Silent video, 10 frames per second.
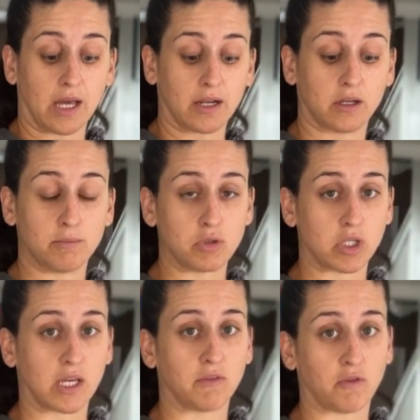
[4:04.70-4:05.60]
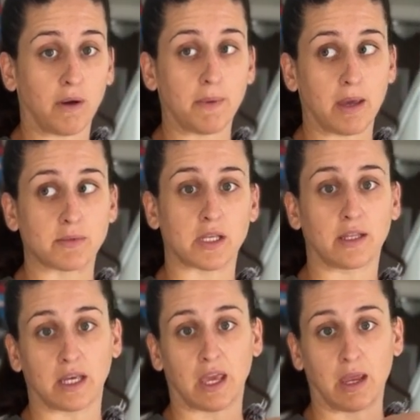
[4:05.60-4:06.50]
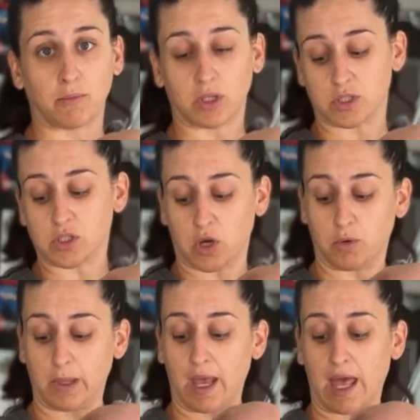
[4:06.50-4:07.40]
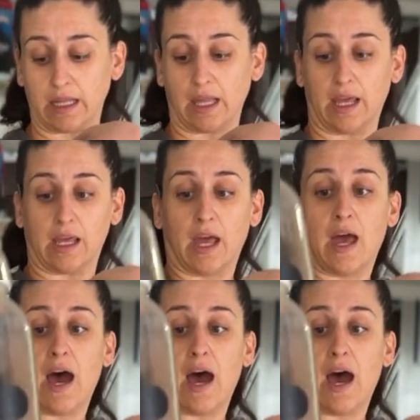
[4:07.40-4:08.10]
got a kombucha kit from Amazon that came with a Scoby, and like